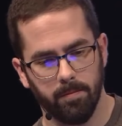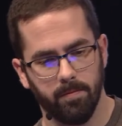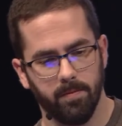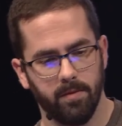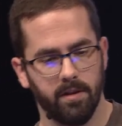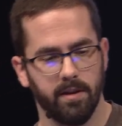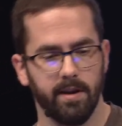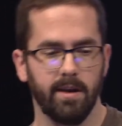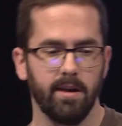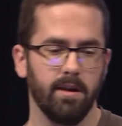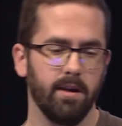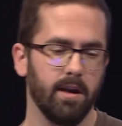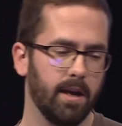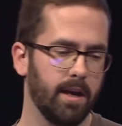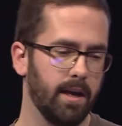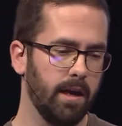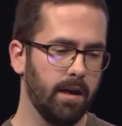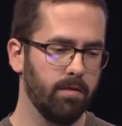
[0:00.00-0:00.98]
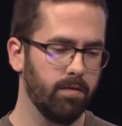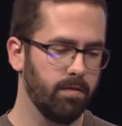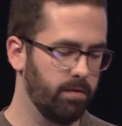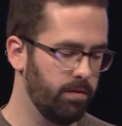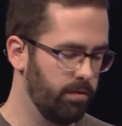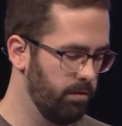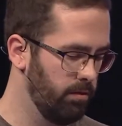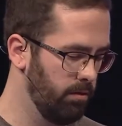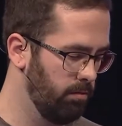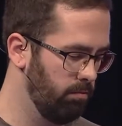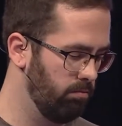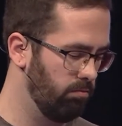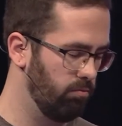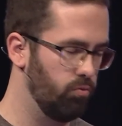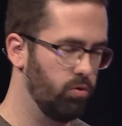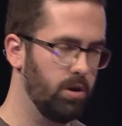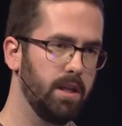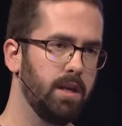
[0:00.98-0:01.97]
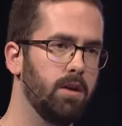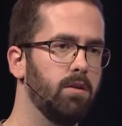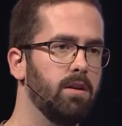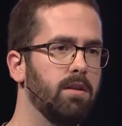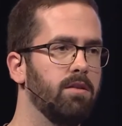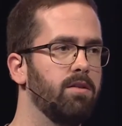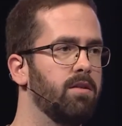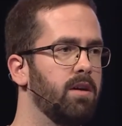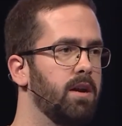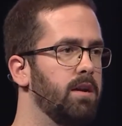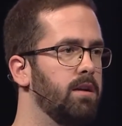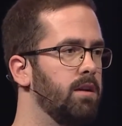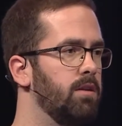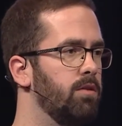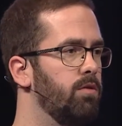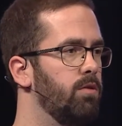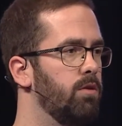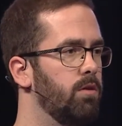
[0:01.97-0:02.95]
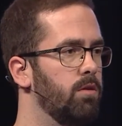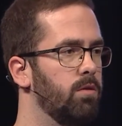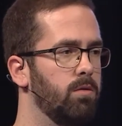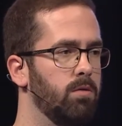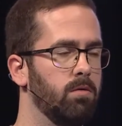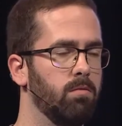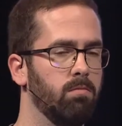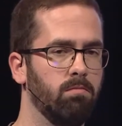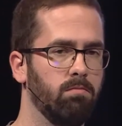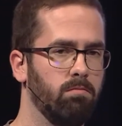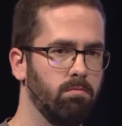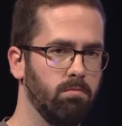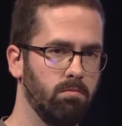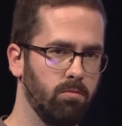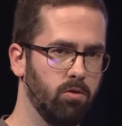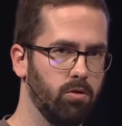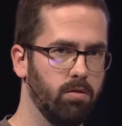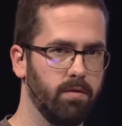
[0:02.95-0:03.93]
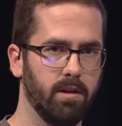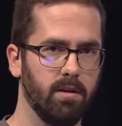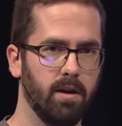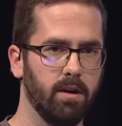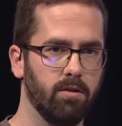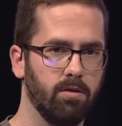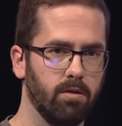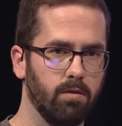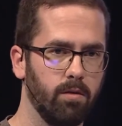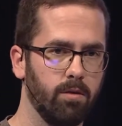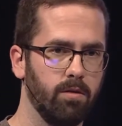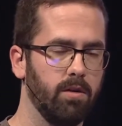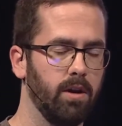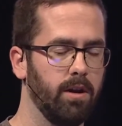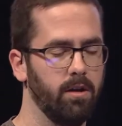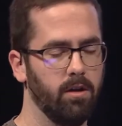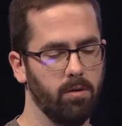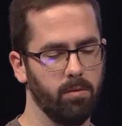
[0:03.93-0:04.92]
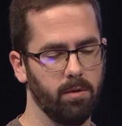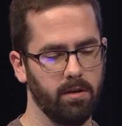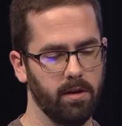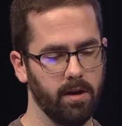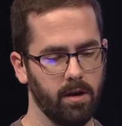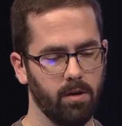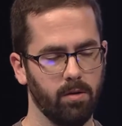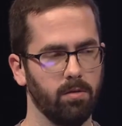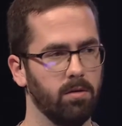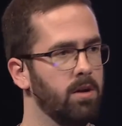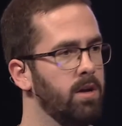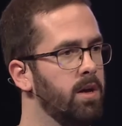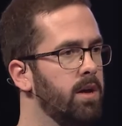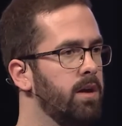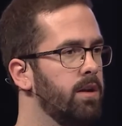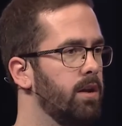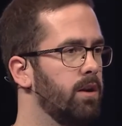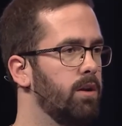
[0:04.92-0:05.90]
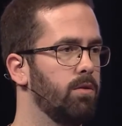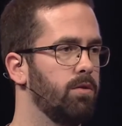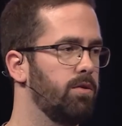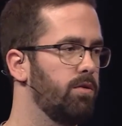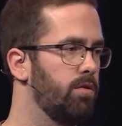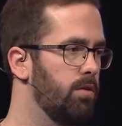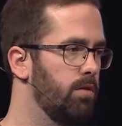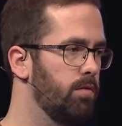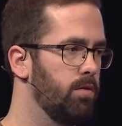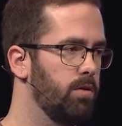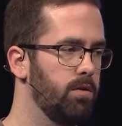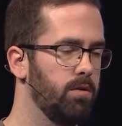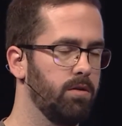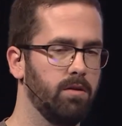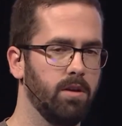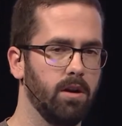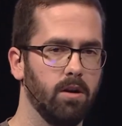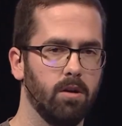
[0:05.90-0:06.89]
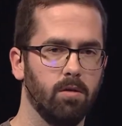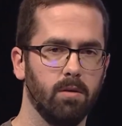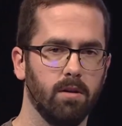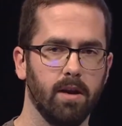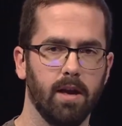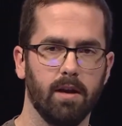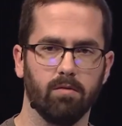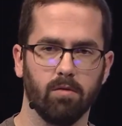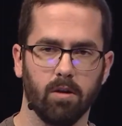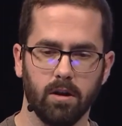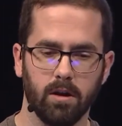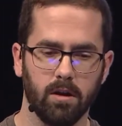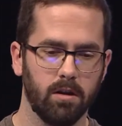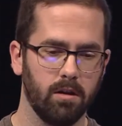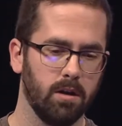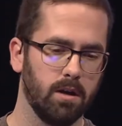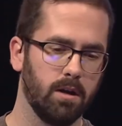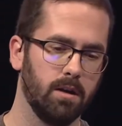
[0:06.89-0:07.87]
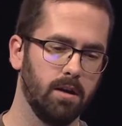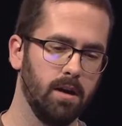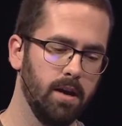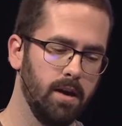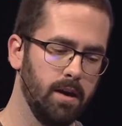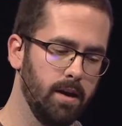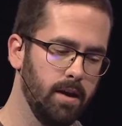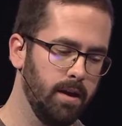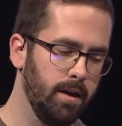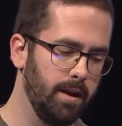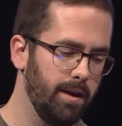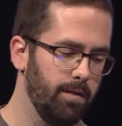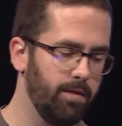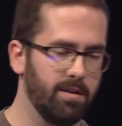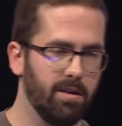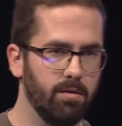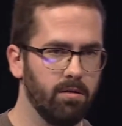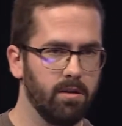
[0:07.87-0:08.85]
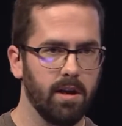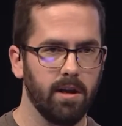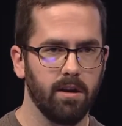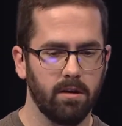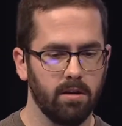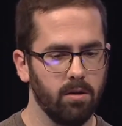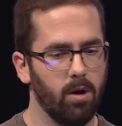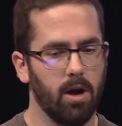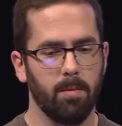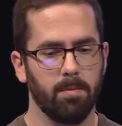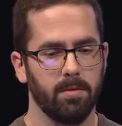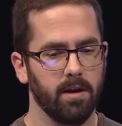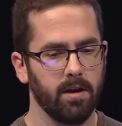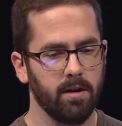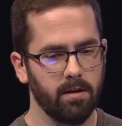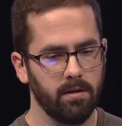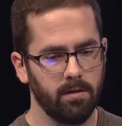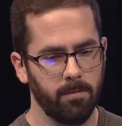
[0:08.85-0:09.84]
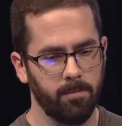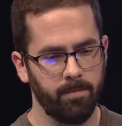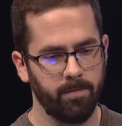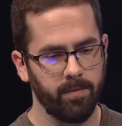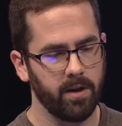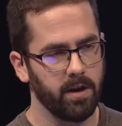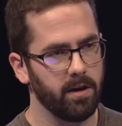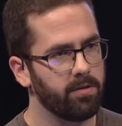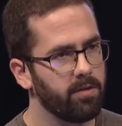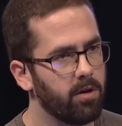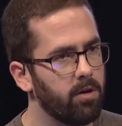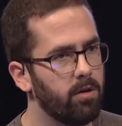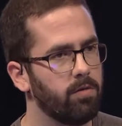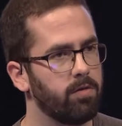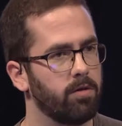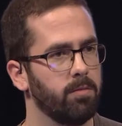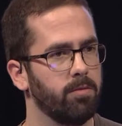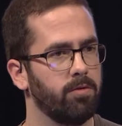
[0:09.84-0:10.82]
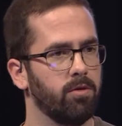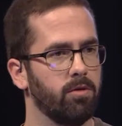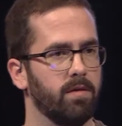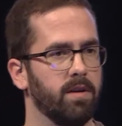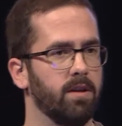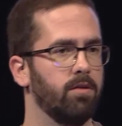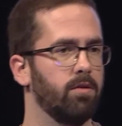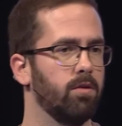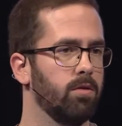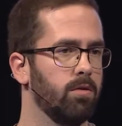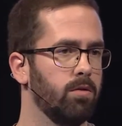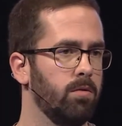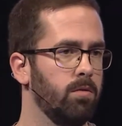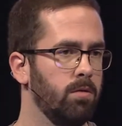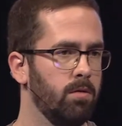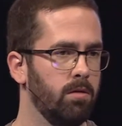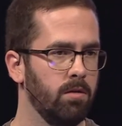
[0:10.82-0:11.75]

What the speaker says: They have really good insight into their own sort of attack surface. They know what they own. They know the servers, they know what they have running on there. If it's outdated, they'll update it. It's all from sort of internal.